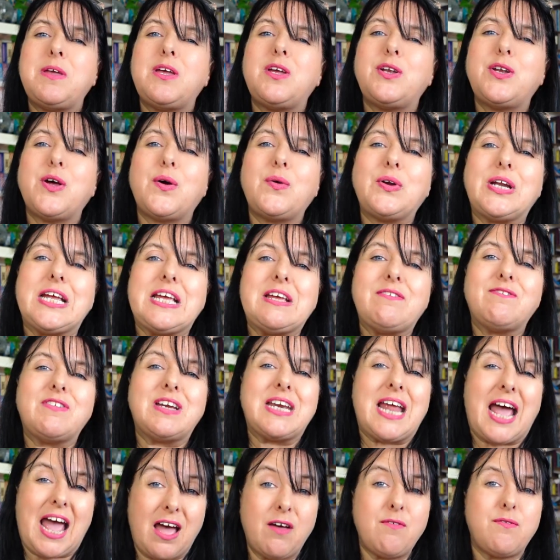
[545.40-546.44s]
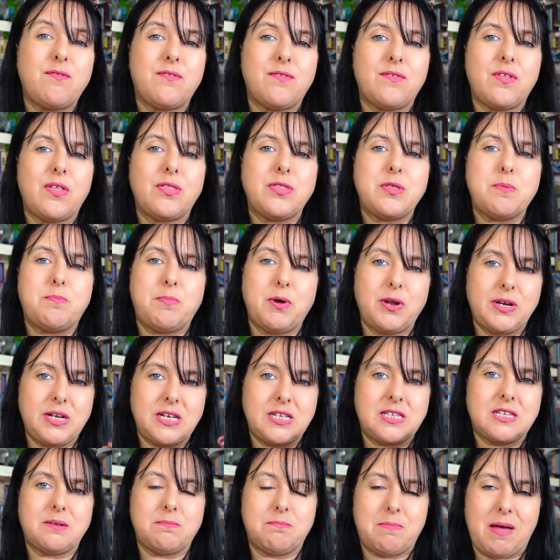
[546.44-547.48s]
you don't even have the body
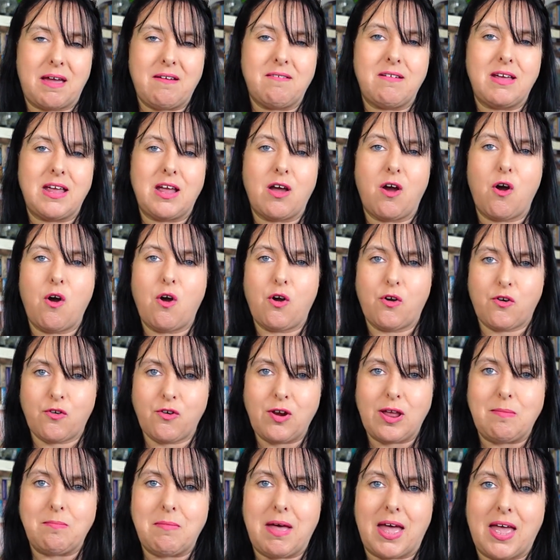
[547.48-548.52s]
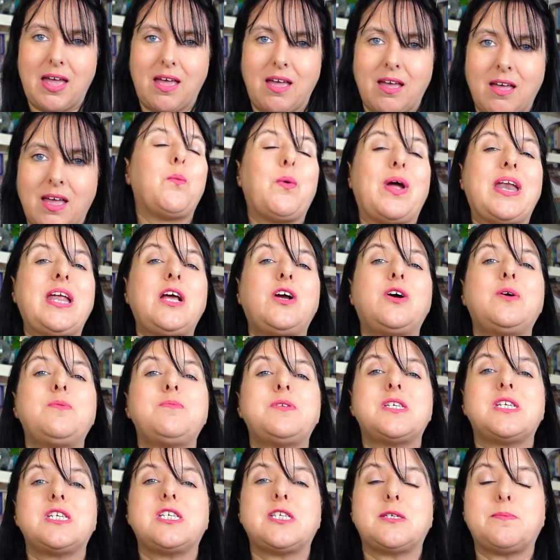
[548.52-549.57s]
to bury or cremate. When it comes
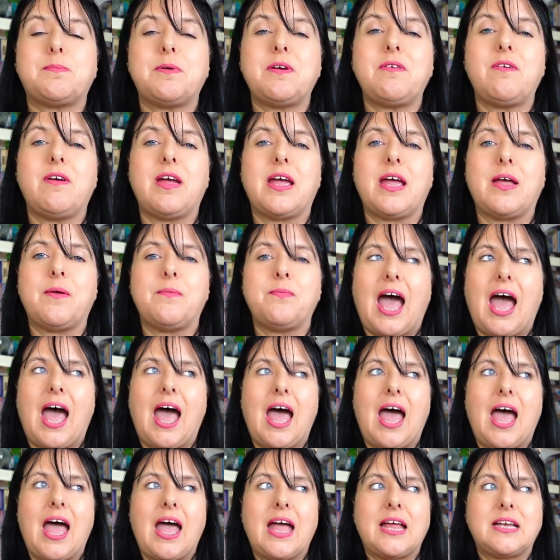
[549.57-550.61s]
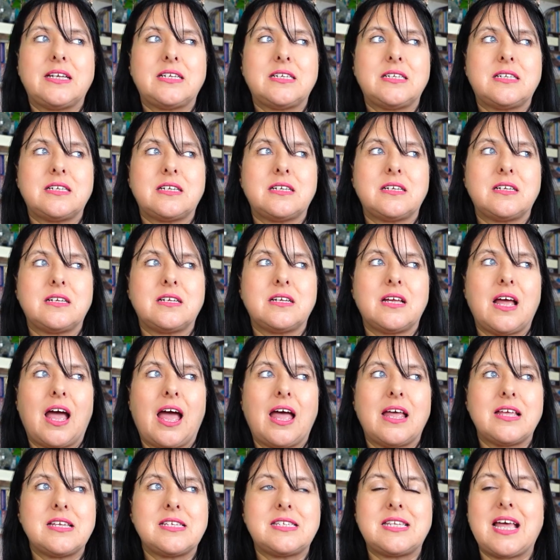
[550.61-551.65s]
to spirit and
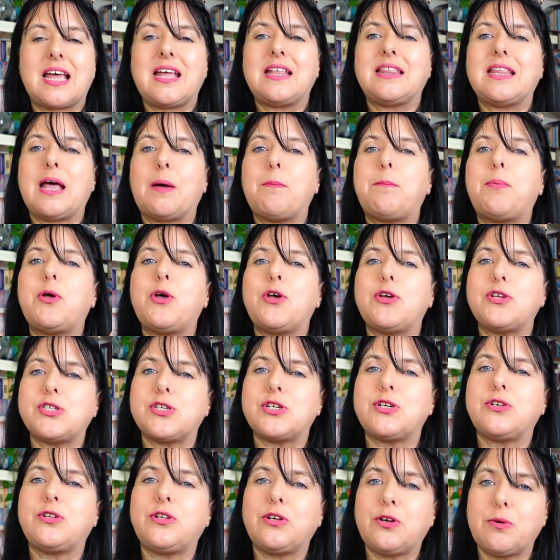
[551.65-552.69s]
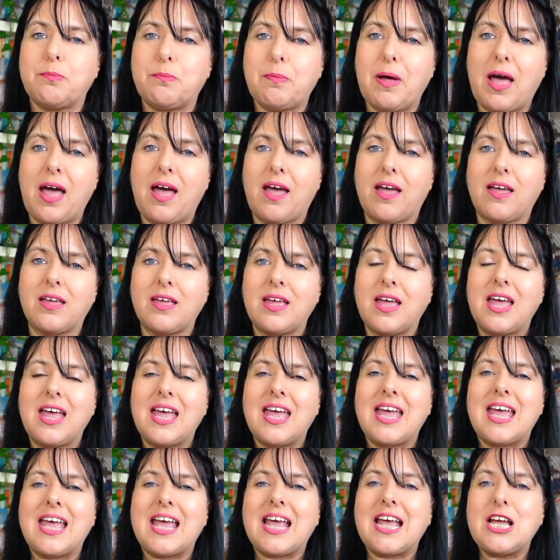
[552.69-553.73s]
saying that personal goodbye,
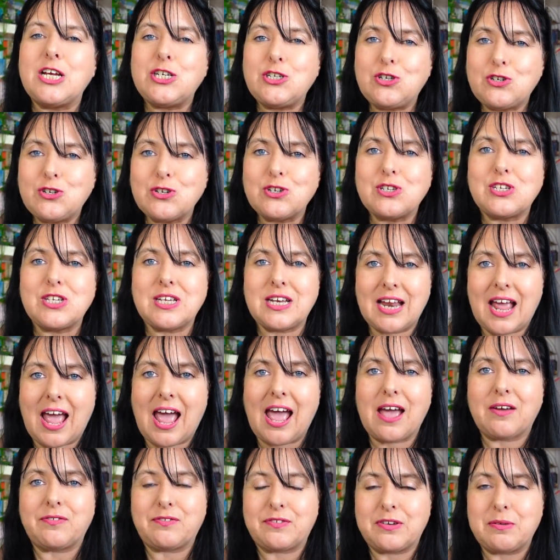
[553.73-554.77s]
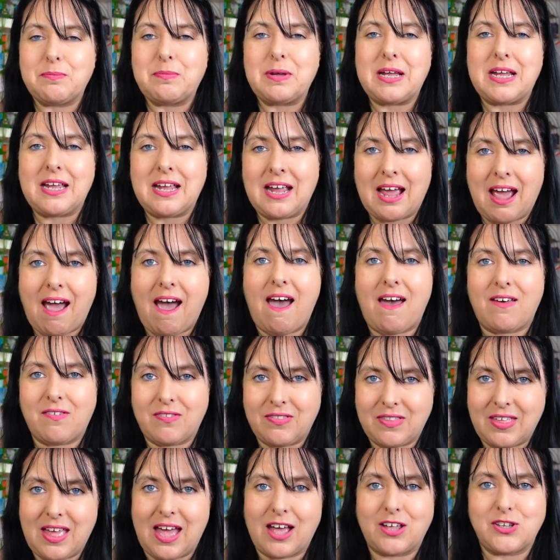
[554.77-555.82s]
it doesn't have to be at
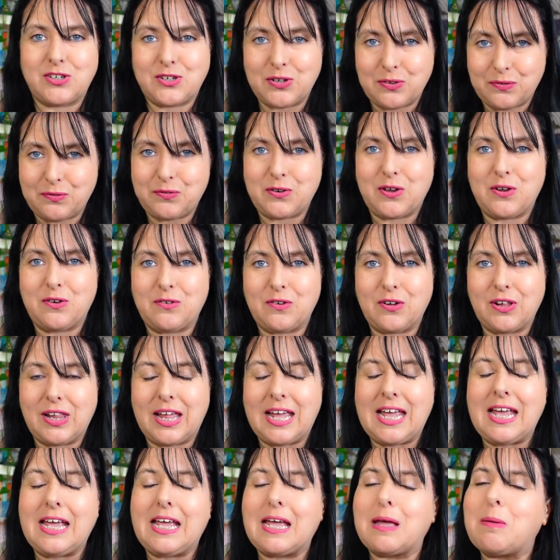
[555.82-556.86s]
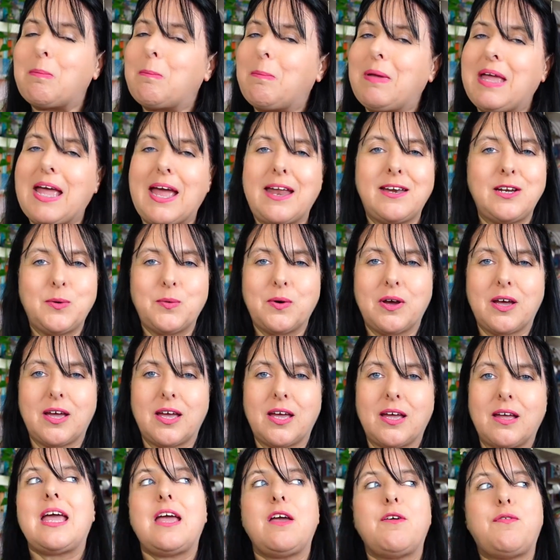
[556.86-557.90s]
the actual funeral. It can be anywhere.
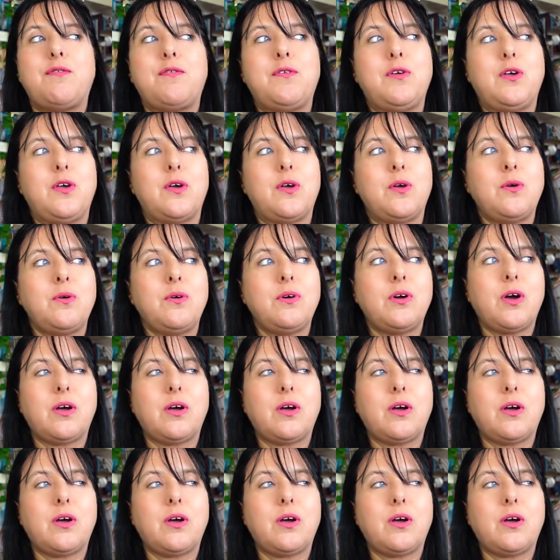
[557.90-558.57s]
If you